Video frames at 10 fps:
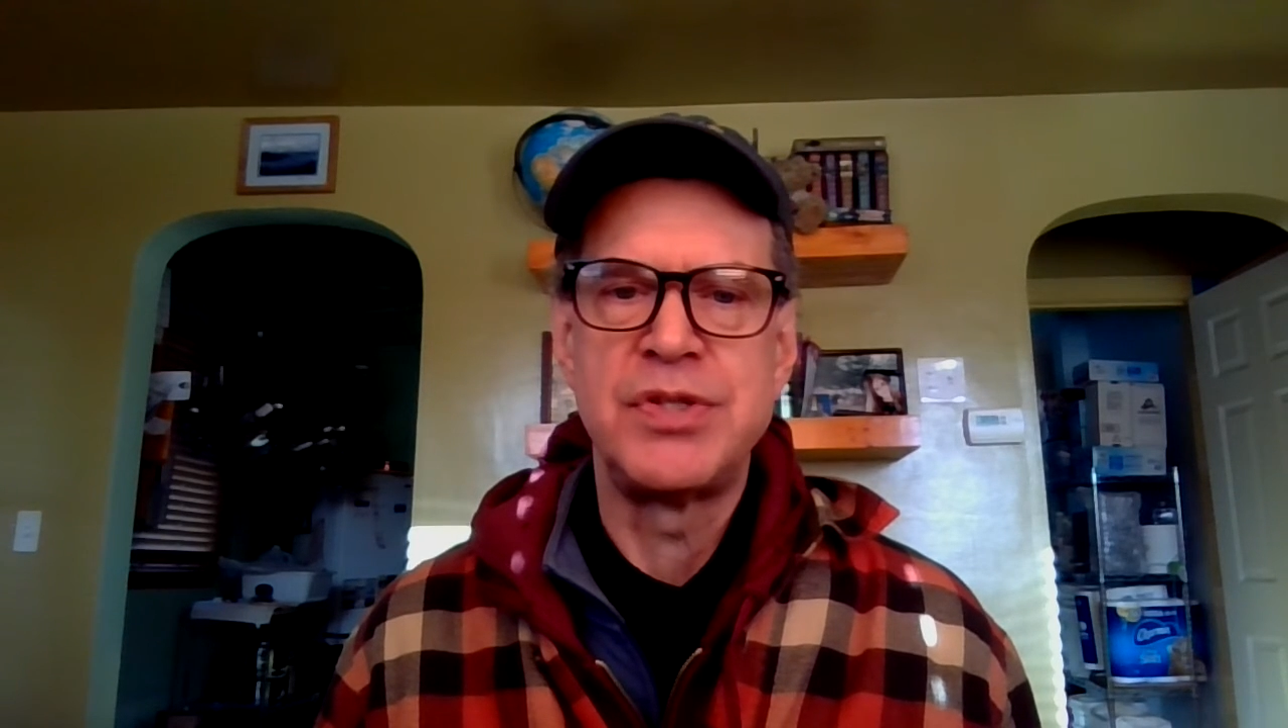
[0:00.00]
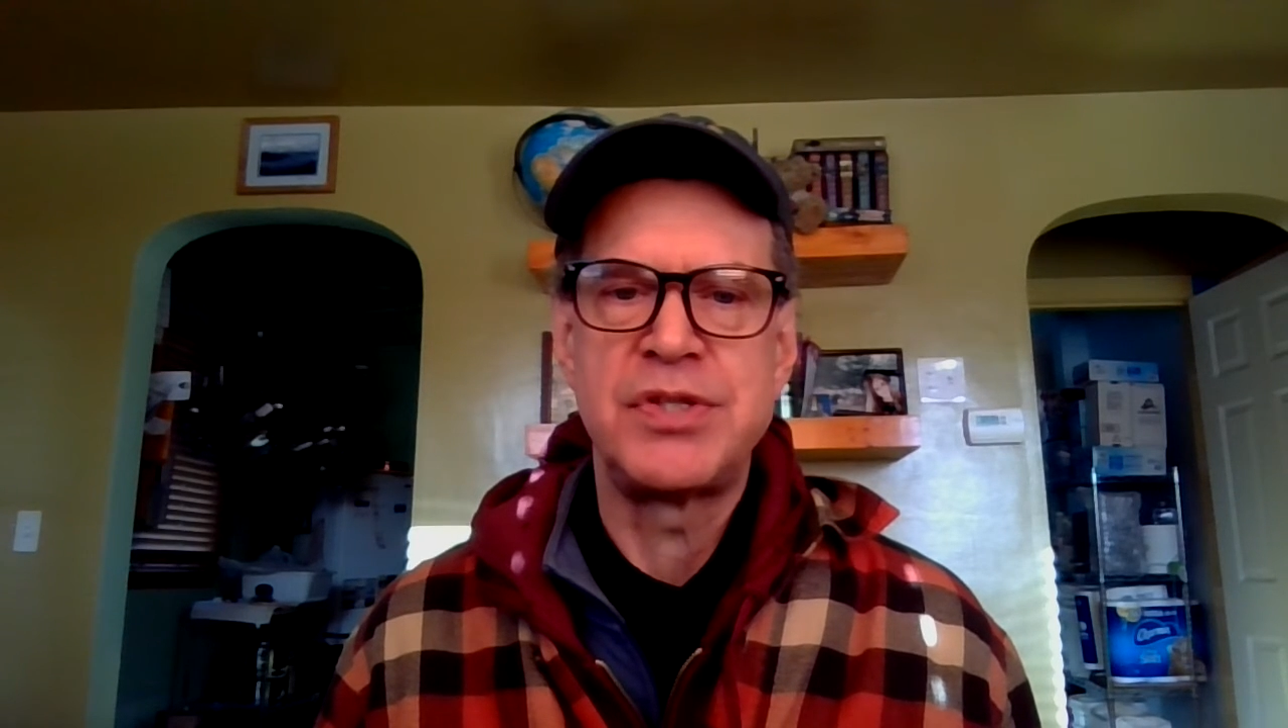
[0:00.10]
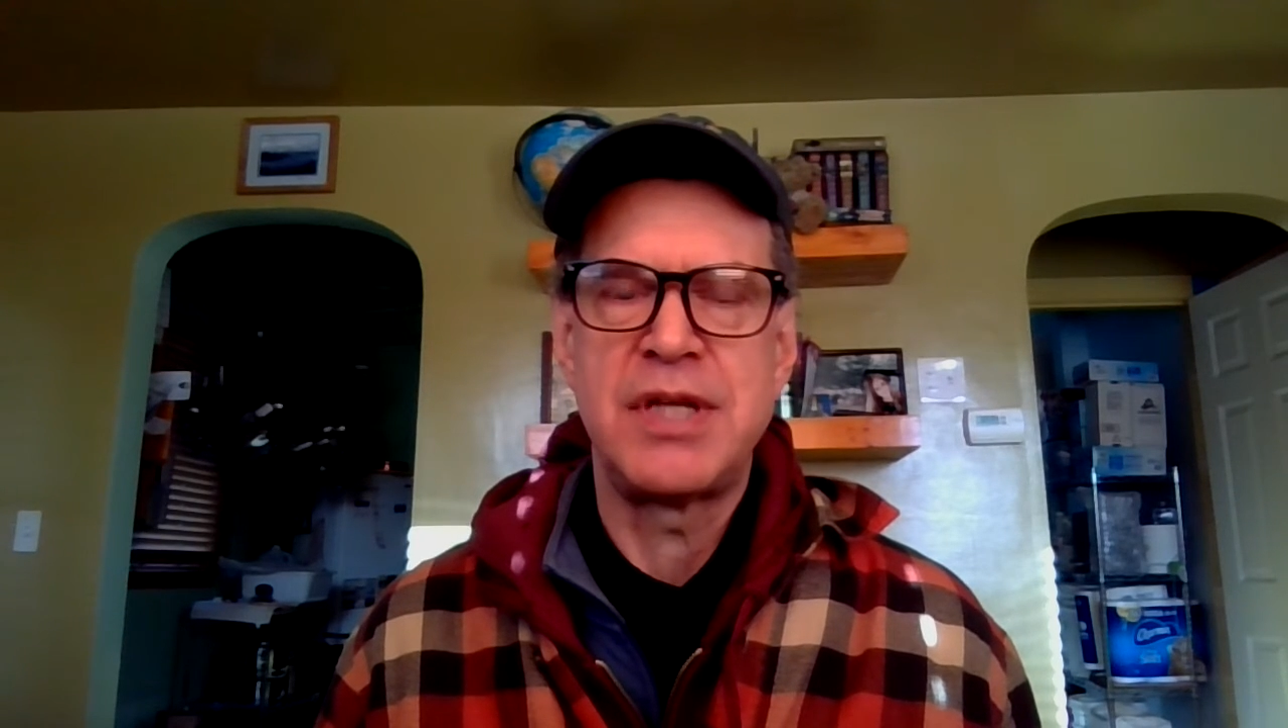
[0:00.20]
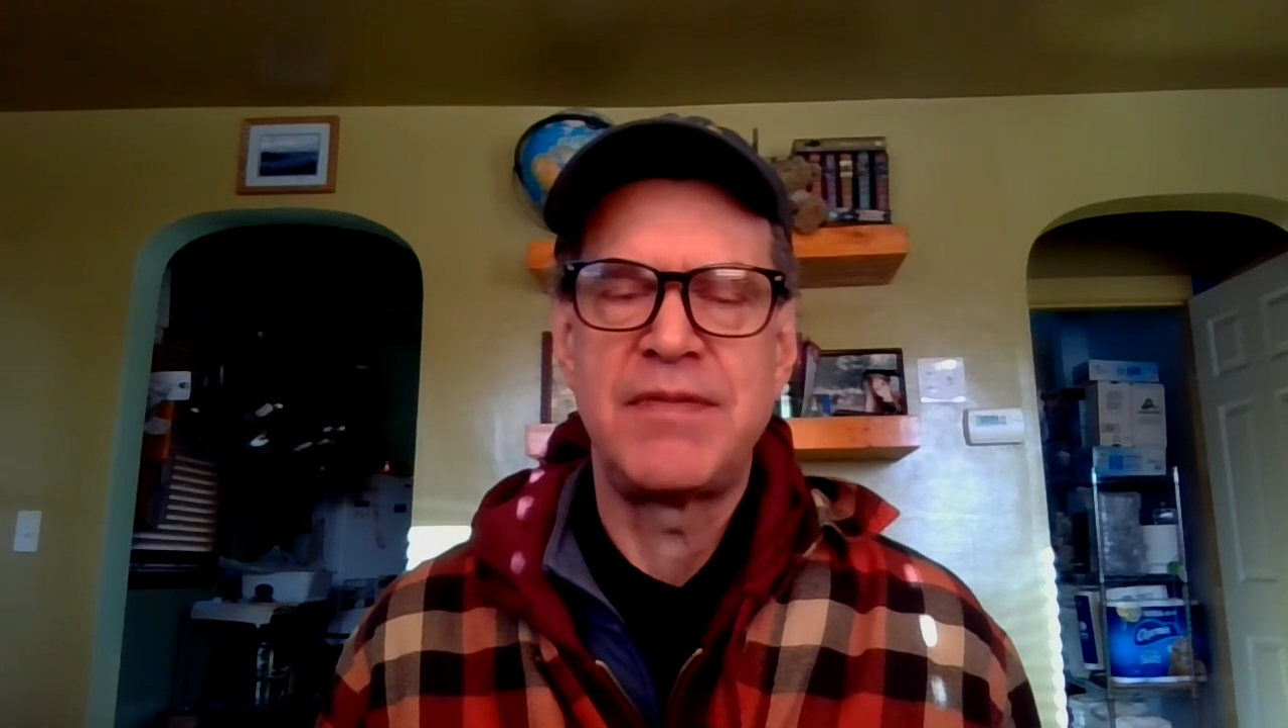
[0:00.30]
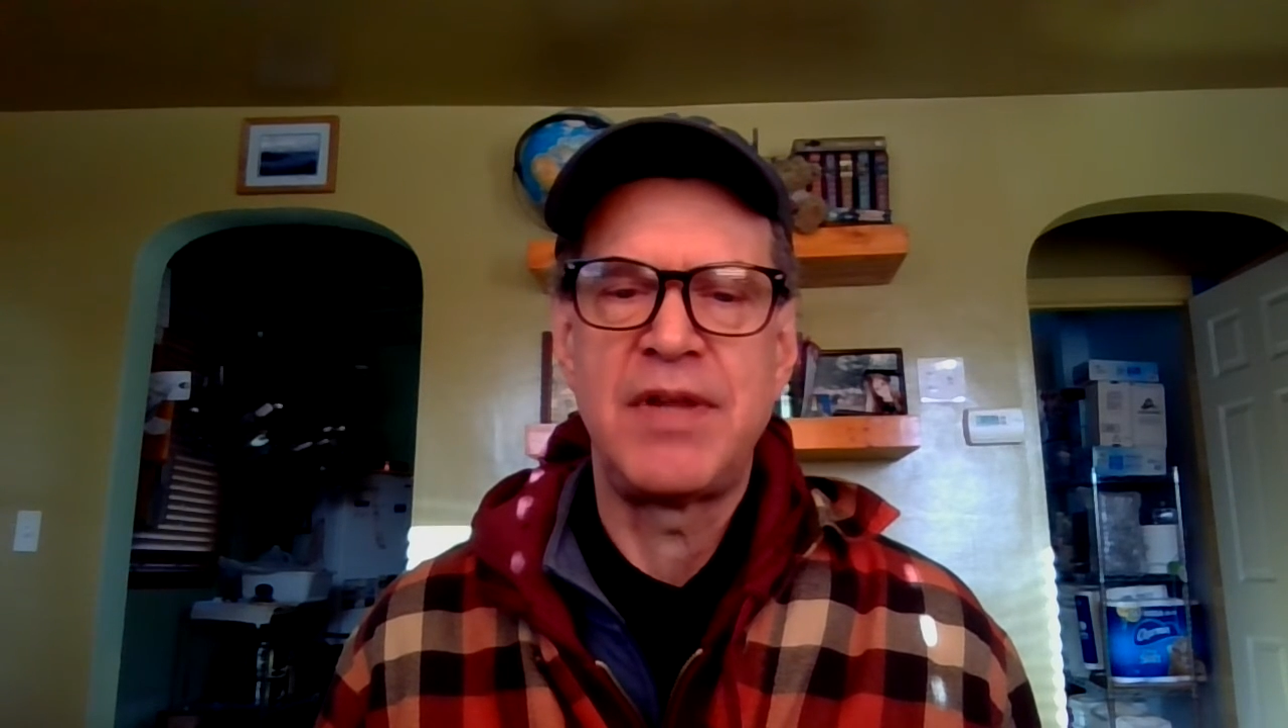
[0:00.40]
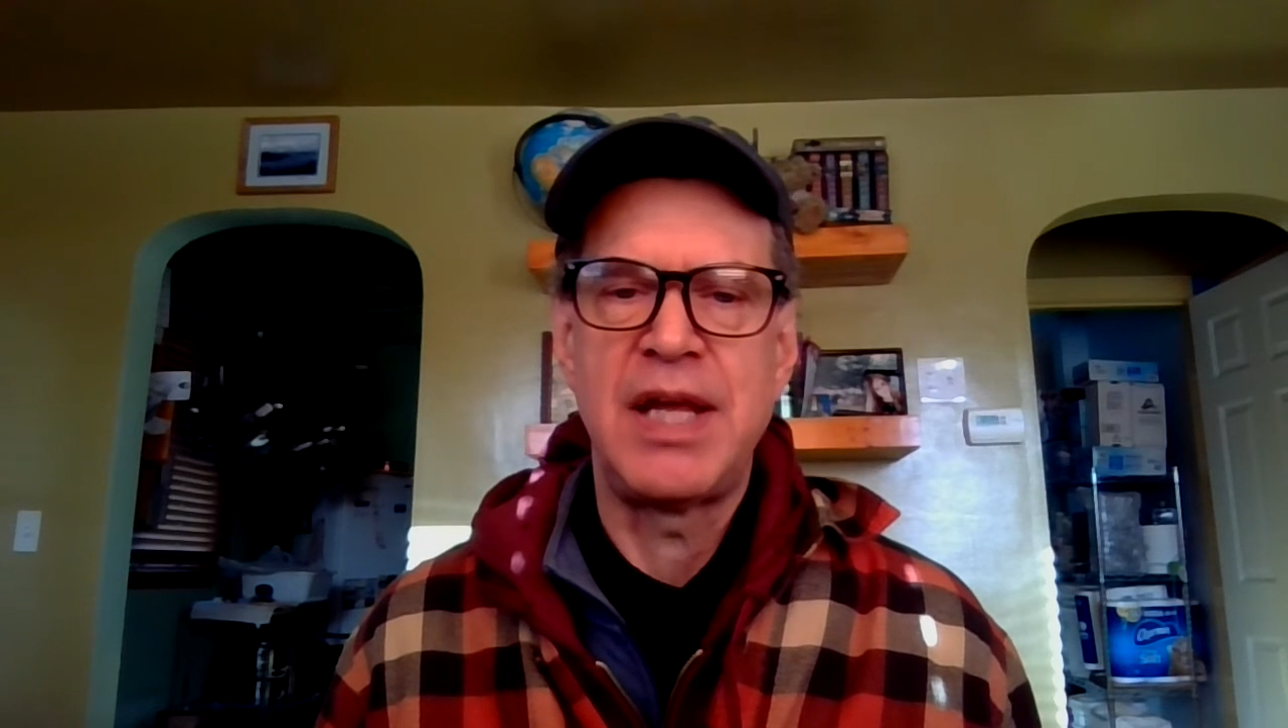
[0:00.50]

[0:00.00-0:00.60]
and stuff